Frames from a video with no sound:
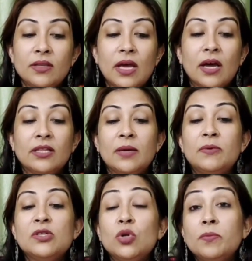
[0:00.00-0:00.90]
The
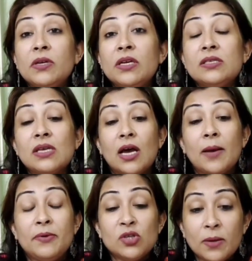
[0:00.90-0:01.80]

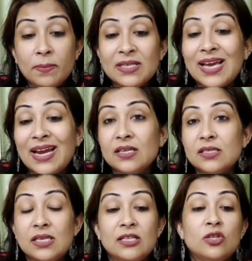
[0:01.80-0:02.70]
episiotomy site
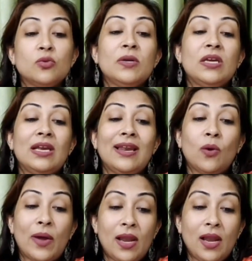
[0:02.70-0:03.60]
is seen to be healing well.